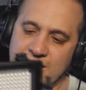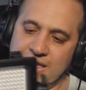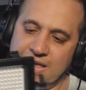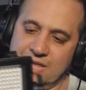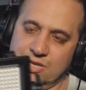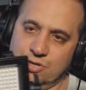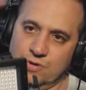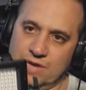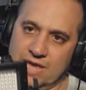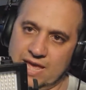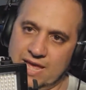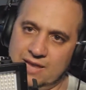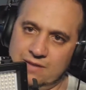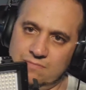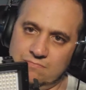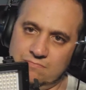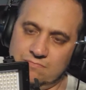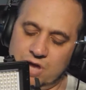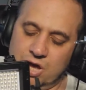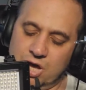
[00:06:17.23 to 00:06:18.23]
and you
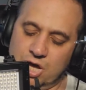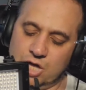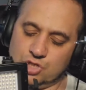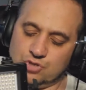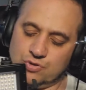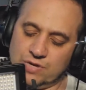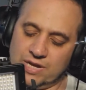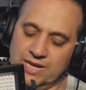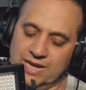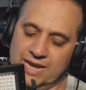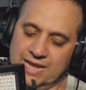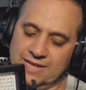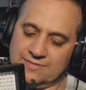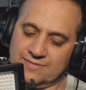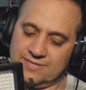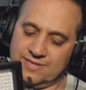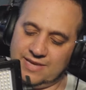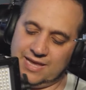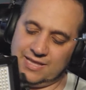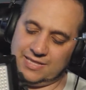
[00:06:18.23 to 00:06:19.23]
get
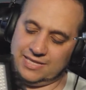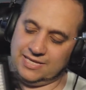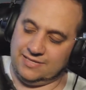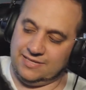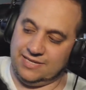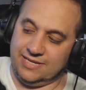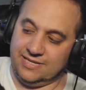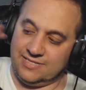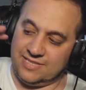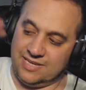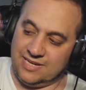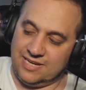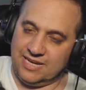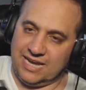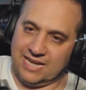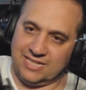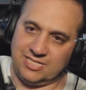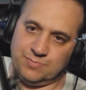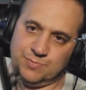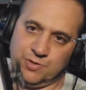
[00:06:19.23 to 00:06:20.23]
108 LEDs in a
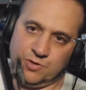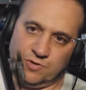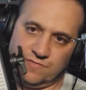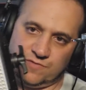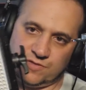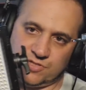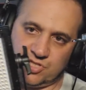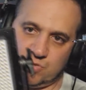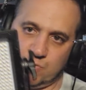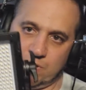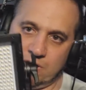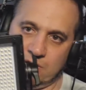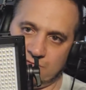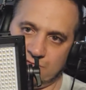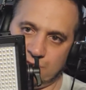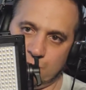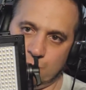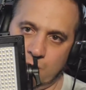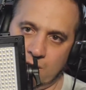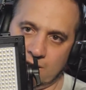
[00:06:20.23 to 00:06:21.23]
nice, beautiful square
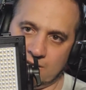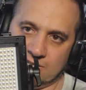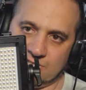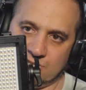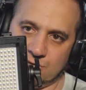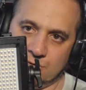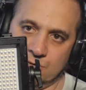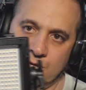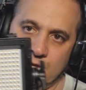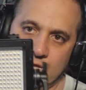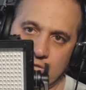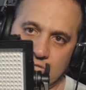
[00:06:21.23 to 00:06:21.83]
if you wanted to.